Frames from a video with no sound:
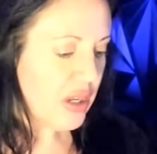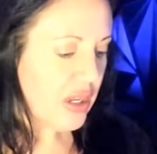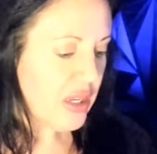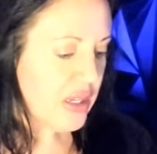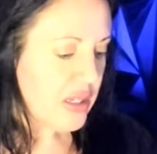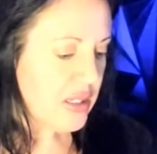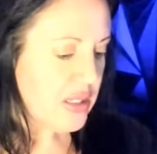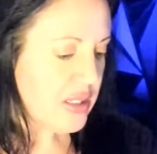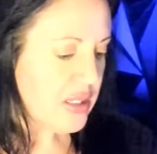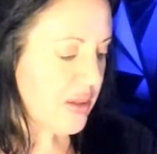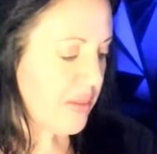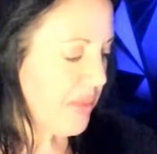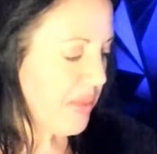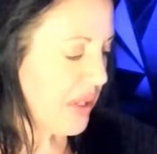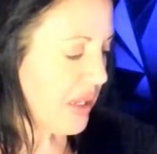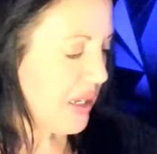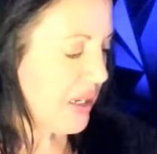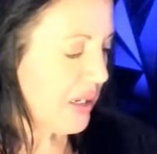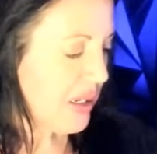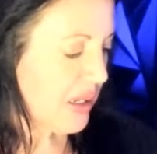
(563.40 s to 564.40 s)

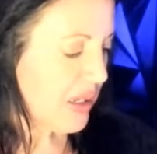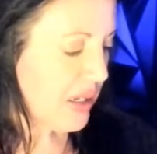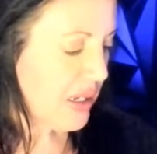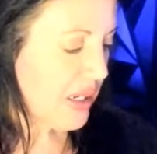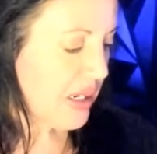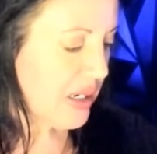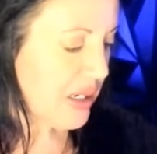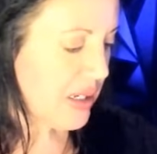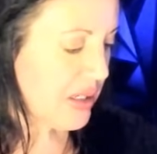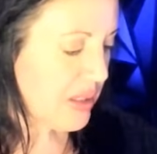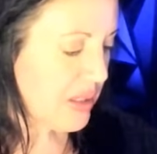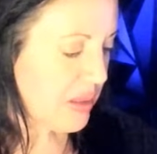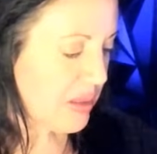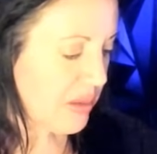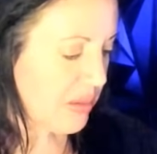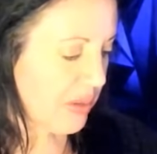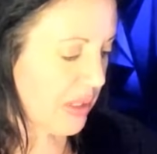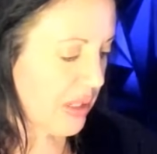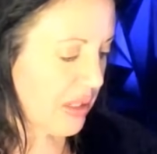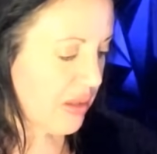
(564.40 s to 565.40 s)
Something is
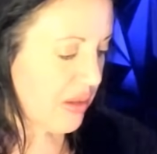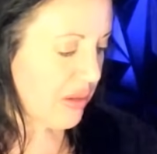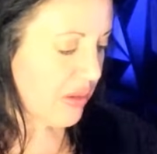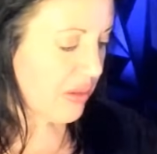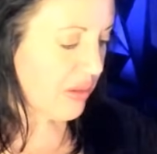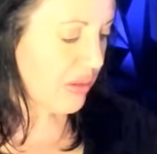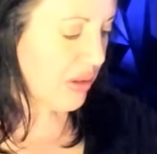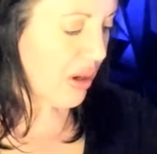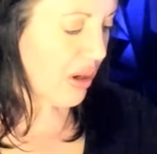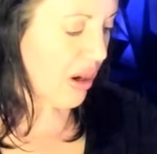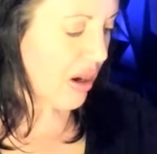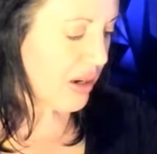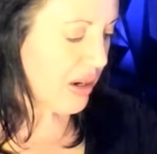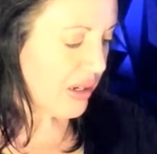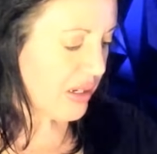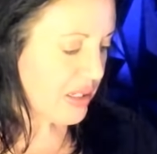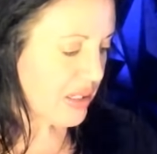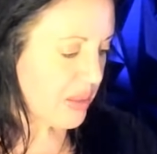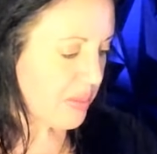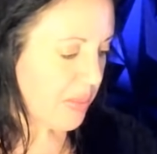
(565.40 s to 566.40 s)
either not
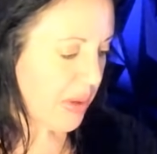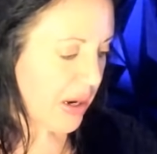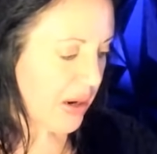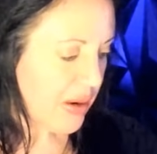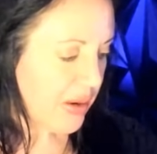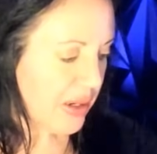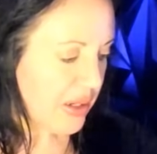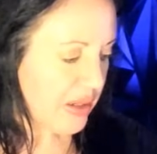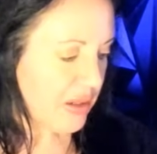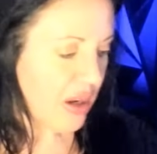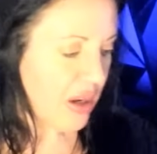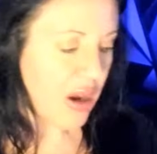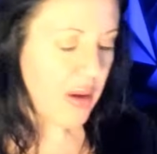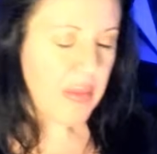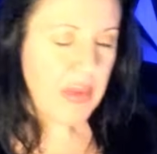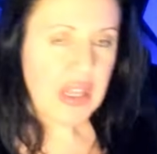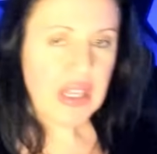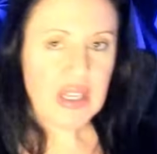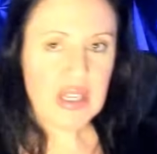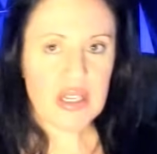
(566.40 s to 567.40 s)
inspiring, not
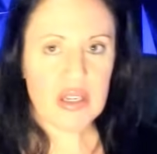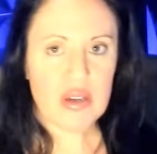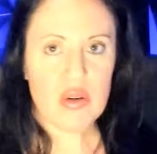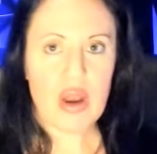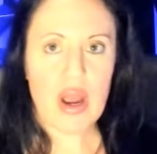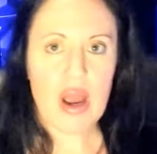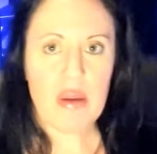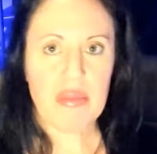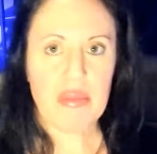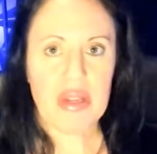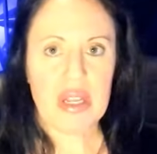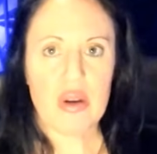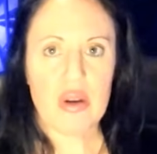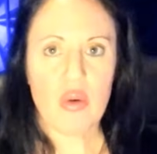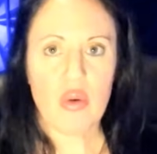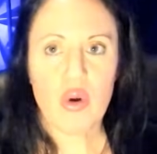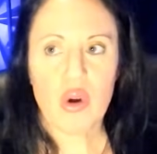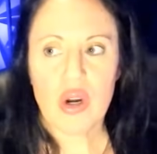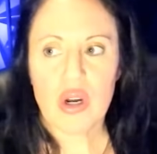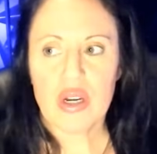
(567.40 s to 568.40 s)
making you happy,
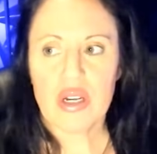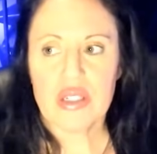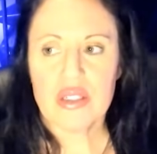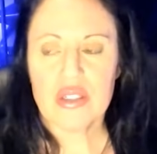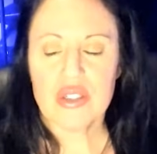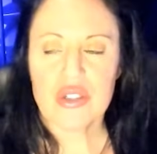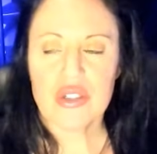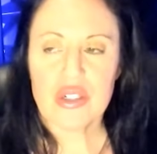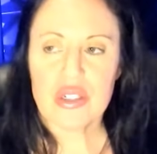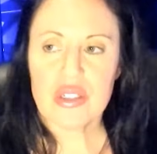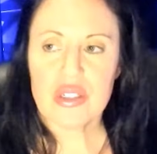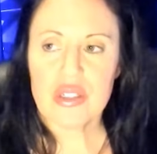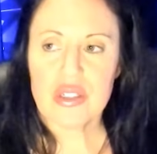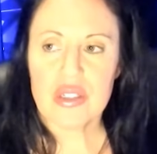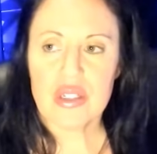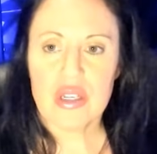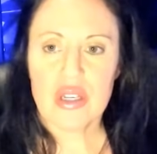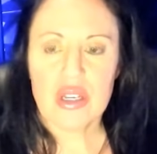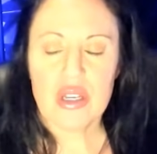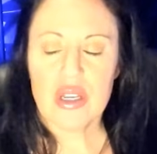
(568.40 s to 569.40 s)
or it's
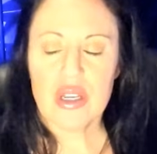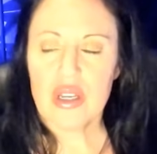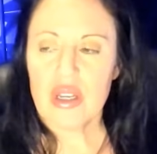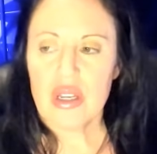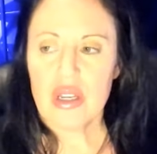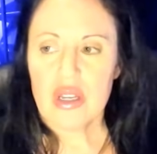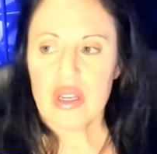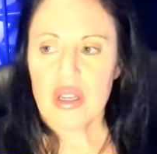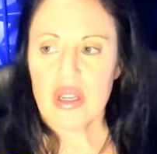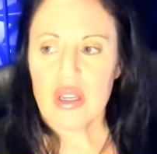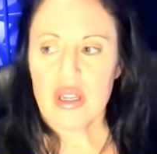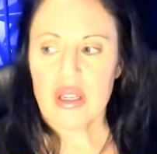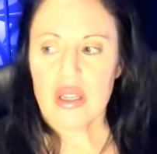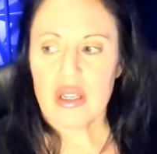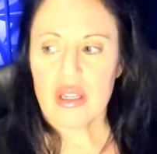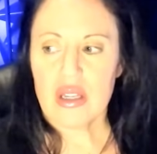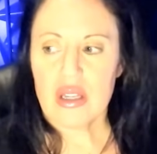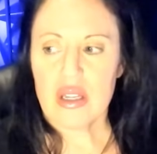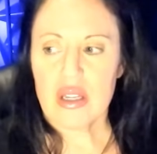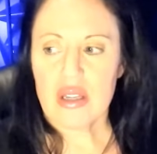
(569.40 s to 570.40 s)
just,
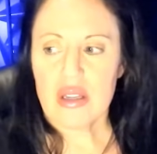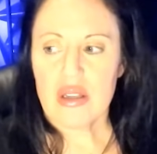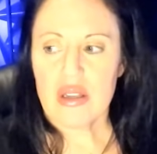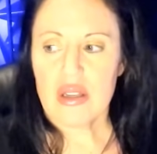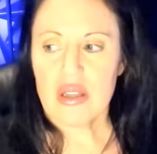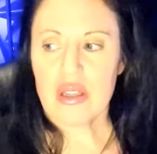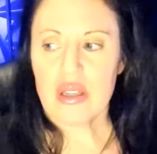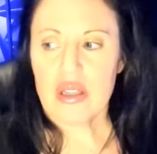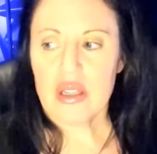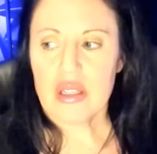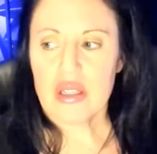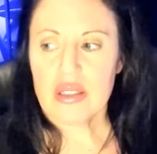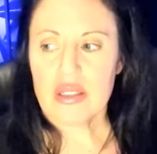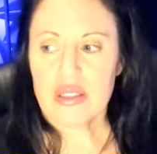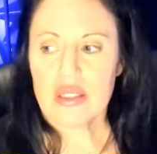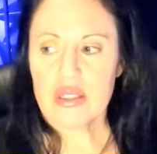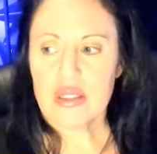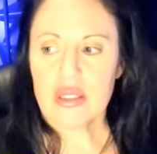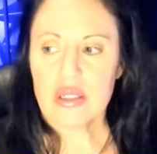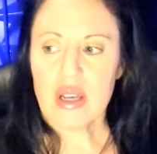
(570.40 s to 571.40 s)
It,
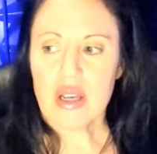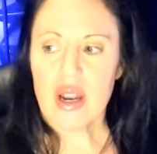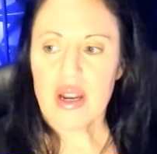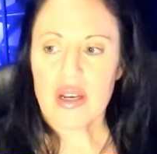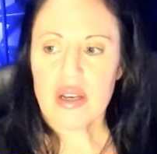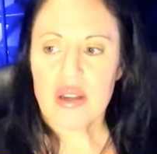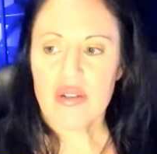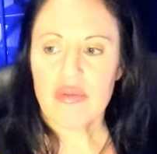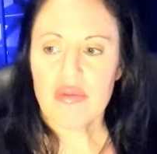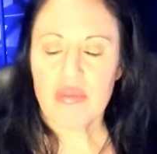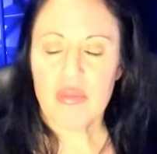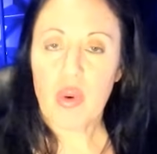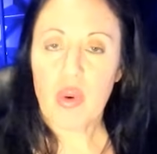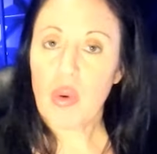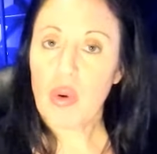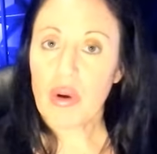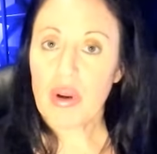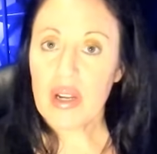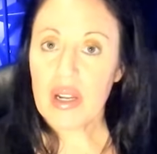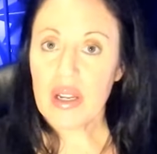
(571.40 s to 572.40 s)
it's kind of
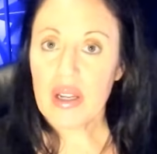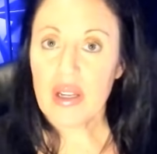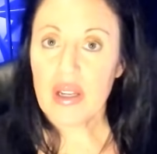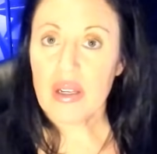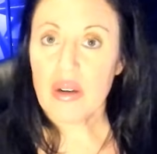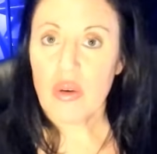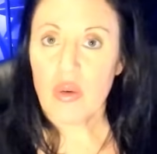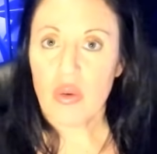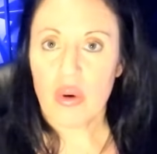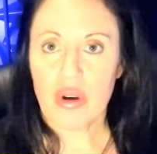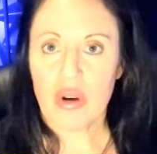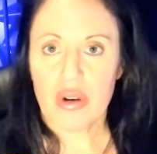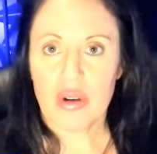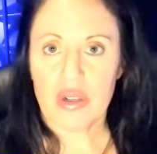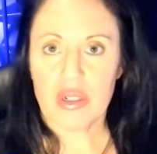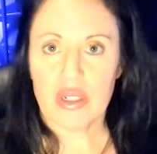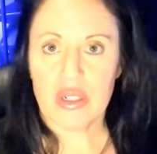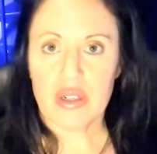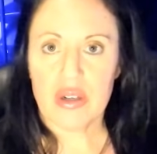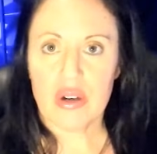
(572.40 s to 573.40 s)
boring, or,
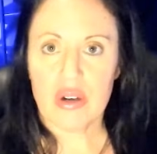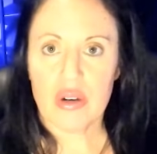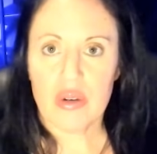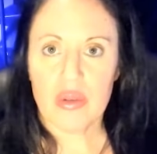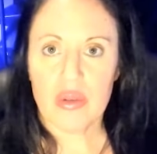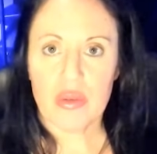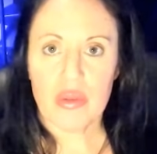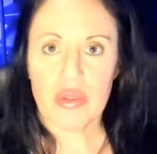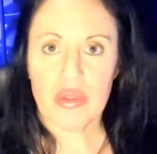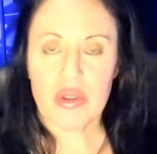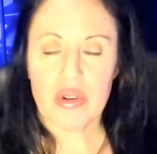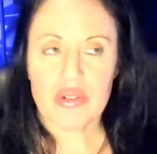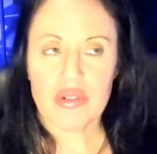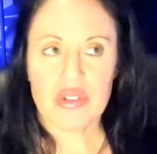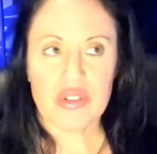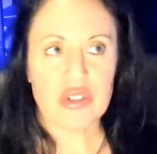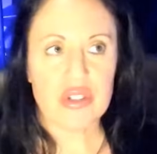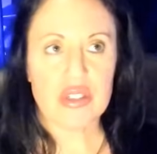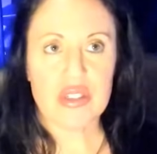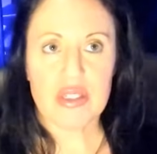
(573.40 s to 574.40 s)
you know, there's
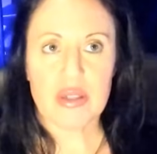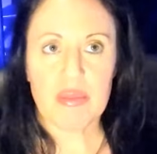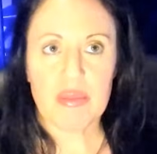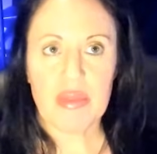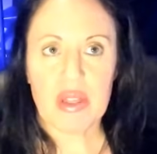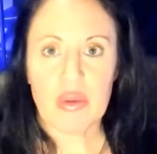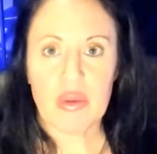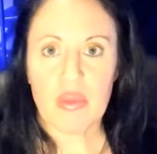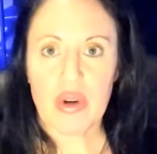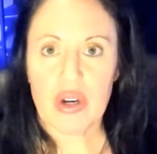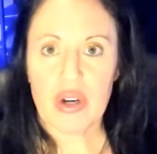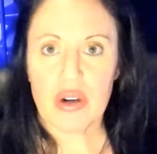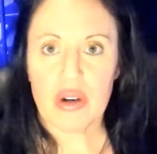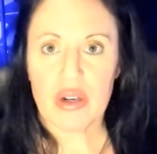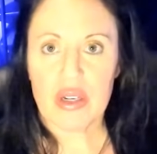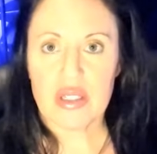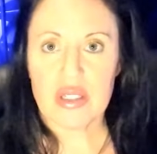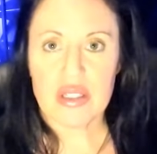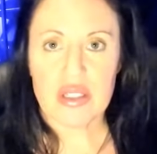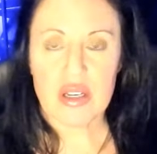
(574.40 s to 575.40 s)
just something where
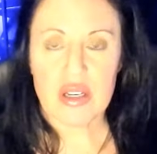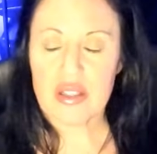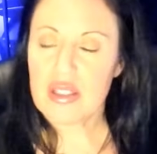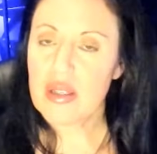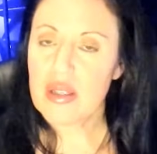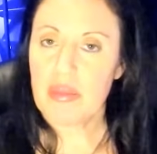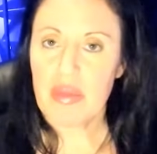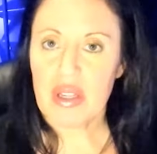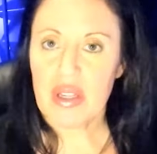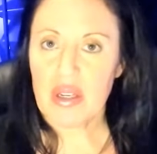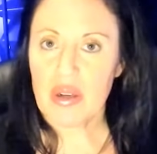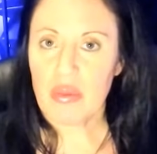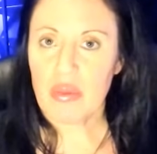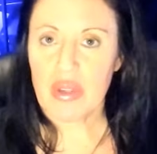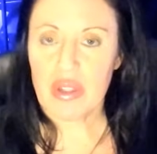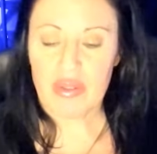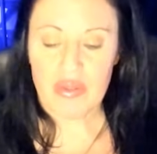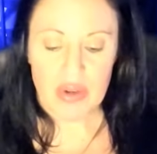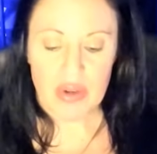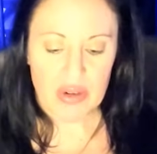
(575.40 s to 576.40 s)
it's not something you're
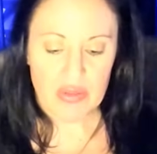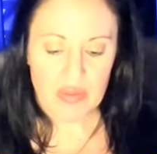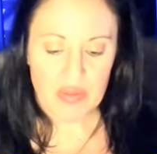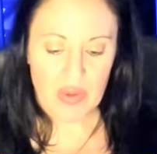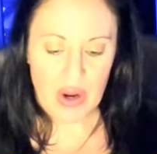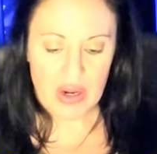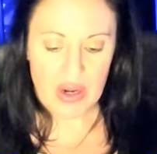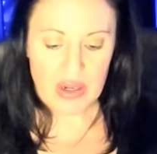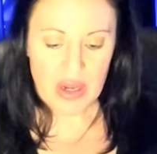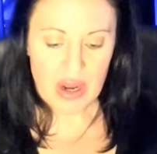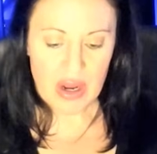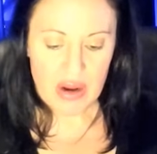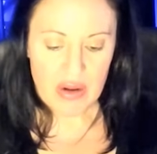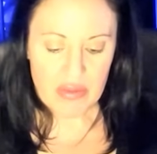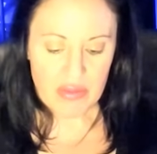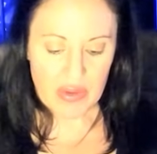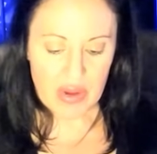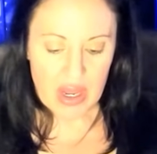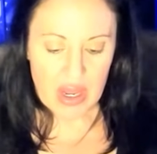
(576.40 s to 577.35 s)
really very fond of.